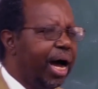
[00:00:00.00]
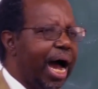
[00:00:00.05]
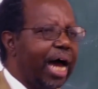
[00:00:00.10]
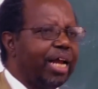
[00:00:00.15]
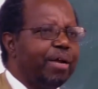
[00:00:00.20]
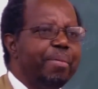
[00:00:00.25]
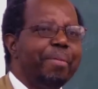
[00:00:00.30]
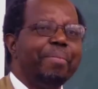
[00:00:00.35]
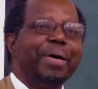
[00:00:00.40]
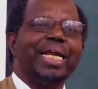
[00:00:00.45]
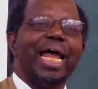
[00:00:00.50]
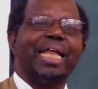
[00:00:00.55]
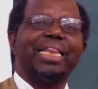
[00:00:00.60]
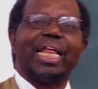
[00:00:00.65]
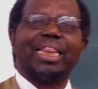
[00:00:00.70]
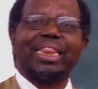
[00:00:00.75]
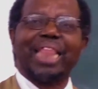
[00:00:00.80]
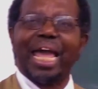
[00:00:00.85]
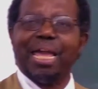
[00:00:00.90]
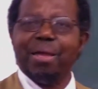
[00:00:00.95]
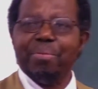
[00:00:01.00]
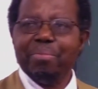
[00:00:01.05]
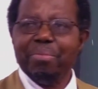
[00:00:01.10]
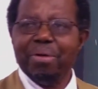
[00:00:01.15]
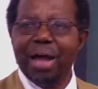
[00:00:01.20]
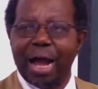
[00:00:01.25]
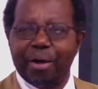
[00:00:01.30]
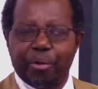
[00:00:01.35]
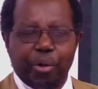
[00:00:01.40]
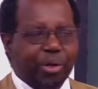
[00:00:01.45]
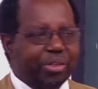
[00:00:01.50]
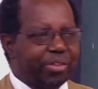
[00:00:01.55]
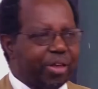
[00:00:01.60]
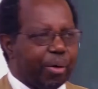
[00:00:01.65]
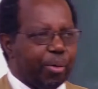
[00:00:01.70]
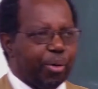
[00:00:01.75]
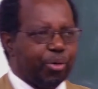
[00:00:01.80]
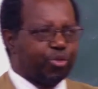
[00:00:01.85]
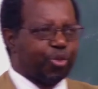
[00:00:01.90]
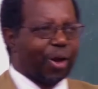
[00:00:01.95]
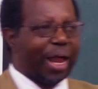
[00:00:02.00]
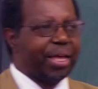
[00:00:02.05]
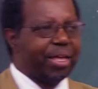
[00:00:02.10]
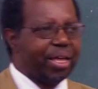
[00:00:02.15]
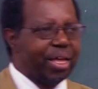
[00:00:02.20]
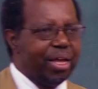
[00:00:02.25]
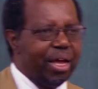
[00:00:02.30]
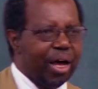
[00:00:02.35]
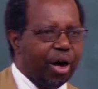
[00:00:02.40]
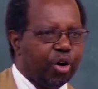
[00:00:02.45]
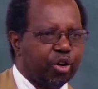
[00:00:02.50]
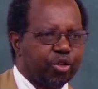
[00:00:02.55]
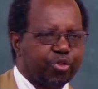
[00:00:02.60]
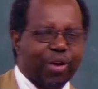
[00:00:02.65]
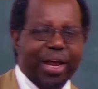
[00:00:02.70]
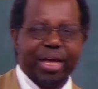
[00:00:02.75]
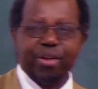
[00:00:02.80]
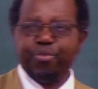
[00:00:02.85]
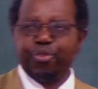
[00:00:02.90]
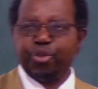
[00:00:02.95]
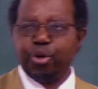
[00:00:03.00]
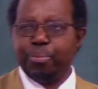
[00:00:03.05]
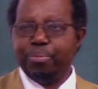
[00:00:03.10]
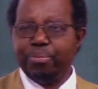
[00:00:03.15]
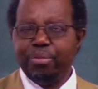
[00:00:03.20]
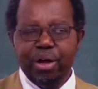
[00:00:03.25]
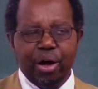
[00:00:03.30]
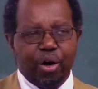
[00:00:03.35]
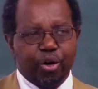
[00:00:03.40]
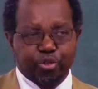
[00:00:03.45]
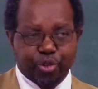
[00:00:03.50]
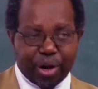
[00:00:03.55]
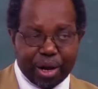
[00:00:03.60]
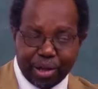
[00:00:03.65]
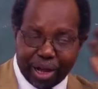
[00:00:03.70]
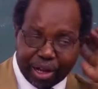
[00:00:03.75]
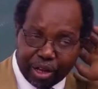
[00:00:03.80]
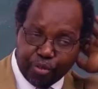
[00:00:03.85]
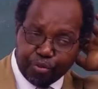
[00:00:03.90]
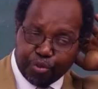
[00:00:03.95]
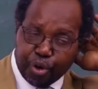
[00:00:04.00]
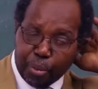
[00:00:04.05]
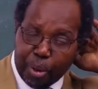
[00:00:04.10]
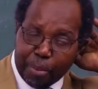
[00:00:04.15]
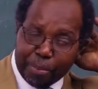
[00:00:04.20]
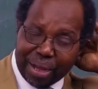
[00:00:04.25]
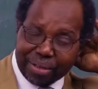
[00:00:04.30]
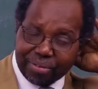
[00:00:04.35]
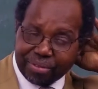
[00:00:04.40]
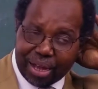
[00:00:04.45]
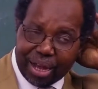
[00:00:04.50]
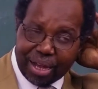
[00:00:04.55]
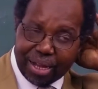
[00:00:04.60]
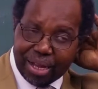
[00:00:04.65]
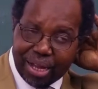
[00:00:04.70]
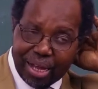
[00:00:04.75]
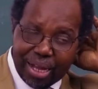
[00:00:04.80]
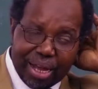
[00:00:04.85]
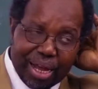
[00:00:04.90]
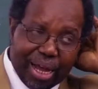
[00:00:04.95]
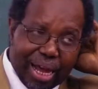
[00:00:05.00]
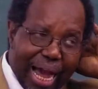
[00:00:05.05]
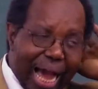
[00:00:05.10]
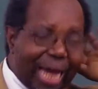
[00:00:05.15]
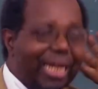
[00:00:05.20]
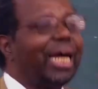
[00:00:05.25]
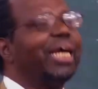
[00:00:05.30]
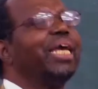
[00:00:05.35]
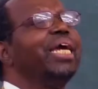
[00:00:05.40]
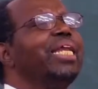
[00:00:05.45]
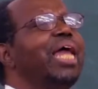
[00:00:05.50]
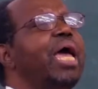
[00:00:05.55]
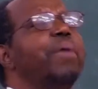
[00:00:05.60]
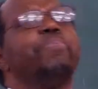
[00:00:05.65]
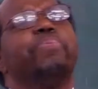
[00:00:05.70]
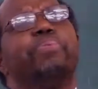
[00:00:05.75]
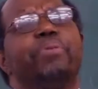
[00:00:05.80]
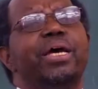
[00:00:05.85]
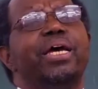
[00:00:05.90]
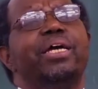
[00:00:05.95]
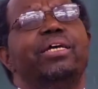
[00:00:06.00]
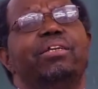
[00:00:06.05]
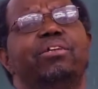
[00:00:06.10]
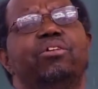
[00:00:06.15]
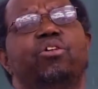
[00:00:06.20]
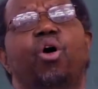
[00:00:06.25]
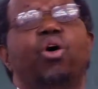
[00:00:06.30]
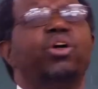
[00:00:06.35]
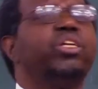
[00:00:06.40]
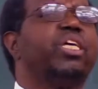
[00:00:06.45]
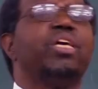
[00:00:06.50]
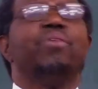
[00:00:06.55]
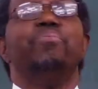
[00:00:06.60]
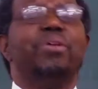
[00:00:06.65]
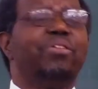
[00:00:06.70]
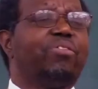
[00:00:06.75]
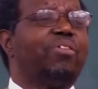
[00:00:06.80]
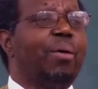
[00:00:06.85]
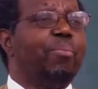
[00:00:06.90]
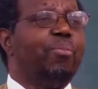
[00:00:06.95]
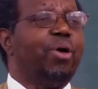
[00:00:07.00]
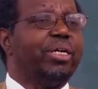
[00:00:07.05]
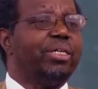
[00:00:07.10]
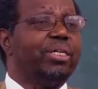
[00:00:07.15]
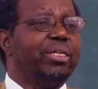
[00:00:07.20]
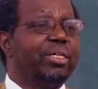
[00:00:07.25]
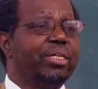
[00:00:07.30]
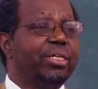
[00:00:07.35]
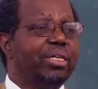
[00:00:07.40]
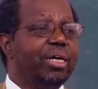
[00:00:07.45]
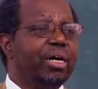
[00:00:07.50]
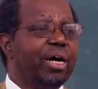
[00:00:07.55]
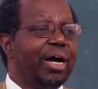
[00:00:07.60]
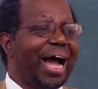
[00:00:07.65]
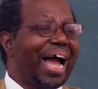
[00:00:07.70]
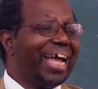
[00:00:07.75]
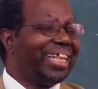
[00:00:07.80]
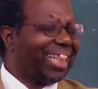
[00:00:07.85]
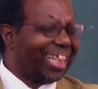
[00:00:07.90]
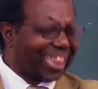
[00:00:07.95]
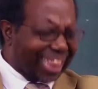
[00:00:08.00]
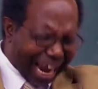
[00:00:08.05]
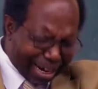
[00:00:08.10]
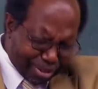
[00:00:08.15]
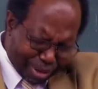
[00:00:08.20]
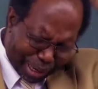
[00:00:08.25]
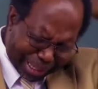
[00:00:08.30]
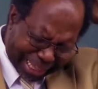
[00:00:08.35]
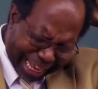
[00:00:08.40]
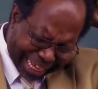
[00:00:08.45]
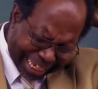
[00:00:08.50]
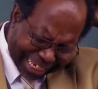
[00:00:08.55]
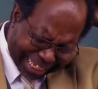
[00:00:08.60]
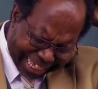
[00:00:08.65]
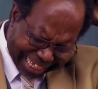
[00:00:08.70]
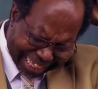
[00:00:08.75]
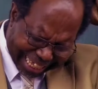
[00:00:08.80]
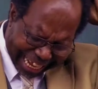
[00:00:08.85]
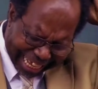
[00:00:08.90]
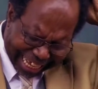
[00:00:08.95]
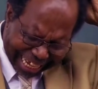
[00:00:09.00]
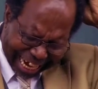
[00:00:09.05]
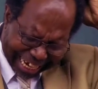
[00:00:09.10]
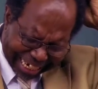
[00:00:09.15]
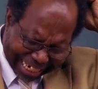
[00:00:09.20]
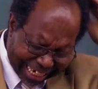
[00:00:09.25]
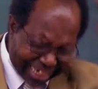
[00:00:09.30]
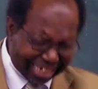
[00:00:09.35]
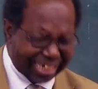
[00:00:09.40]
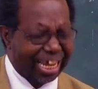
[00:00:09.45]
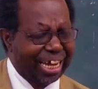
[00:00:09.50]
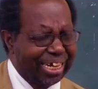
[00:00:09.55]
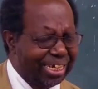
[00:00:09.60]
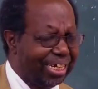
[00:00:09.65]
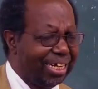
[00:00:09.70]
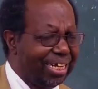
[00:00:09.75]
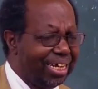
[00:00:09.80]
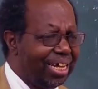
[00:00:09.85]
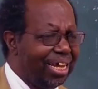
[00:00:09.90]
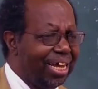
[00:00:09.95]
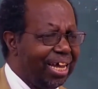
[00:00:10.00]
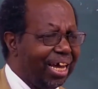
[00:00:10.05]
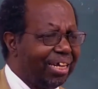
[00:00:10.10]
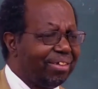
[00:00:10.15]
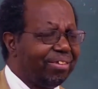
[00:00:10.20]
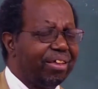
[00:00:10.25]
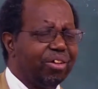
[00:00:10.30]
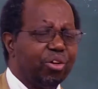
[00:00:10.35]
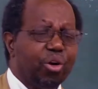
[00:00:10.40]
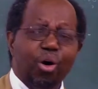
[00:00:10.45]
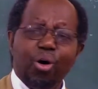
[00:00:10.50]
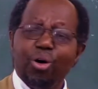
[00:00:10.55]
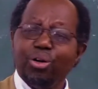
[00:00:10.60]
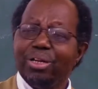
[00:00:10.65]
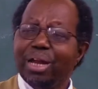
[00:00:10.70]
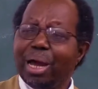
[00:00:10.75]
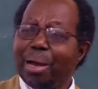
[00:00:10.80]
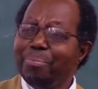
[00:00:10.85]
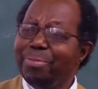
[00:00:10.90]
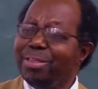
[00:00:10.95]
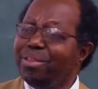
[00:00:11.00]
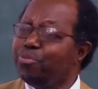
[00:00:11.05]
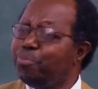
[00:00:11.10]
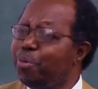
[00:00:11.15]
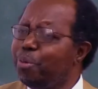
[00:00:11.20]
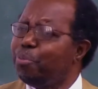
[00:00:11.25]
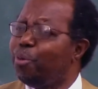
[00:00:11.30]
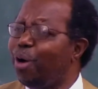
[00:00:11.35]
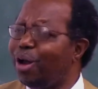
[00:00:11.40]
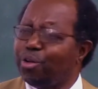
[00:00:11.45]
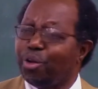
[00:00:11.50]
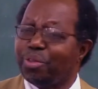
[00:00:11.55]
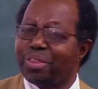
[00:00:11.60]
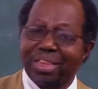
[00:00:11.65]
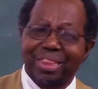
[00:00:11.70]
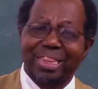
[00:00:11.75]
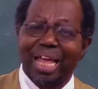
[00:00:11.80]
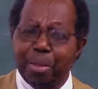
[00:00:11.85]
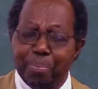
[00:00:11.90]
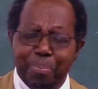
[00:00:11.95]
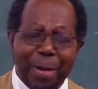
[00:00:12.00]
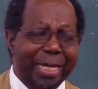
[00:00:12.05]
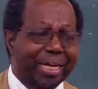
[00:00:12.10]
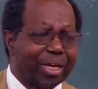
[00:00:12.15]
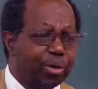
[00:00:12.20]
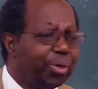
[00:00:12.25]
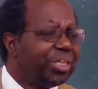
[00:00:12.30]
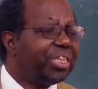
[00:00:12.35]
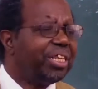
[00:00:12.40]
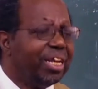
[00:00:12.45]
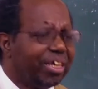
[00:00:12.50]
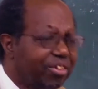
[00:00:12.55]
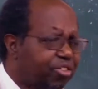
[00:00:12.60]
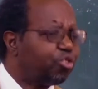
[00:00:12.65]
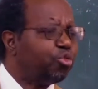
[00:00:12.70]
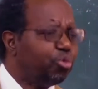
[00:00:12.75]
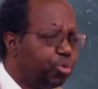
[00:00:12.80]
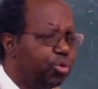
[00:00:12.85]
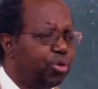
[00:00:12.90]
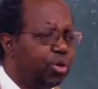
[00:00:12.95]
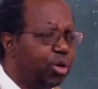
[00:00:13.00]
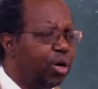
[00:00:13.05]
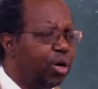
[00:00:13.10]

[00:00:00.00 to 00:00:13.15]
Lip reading: I remember another time I was flying again from Mombasa. And again I prayed, God, give me someone. It turned out that it is again an Indian. I said, God, I mean, these people are not the type I can witness to.